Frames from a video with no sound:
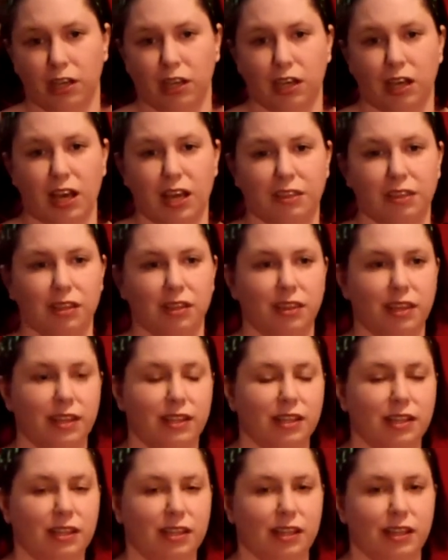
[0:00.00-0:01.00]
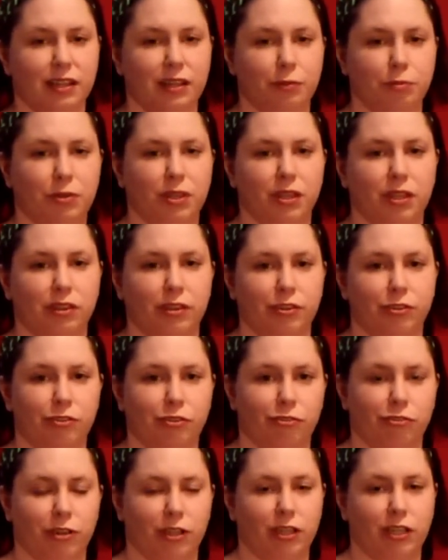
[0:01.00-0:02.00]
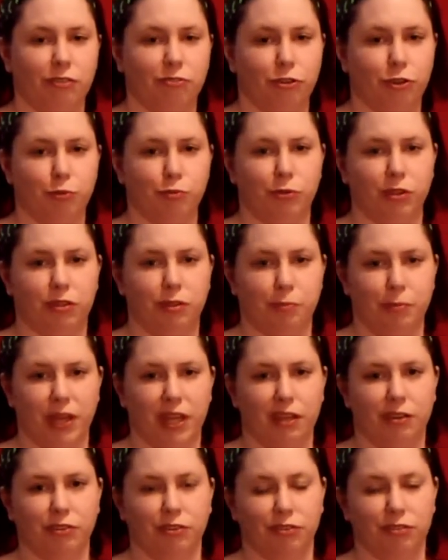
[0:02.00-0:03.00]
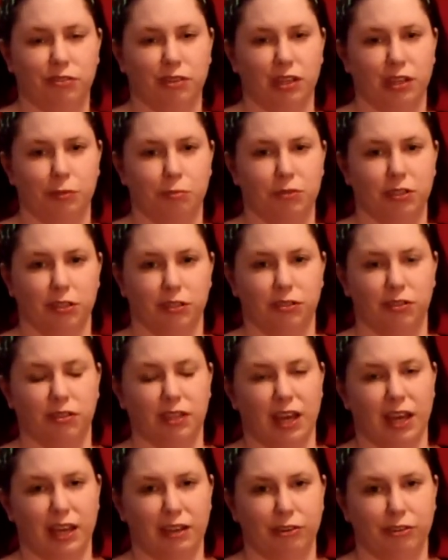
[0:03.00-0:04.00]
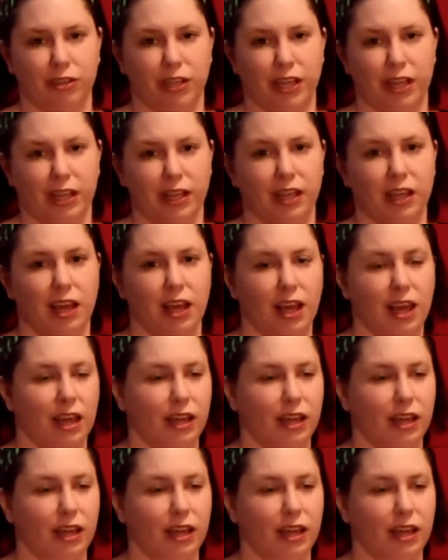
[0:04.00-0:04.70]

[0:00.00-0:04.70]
I think they didn't end up getting the screening room with the panels set up till Saturday,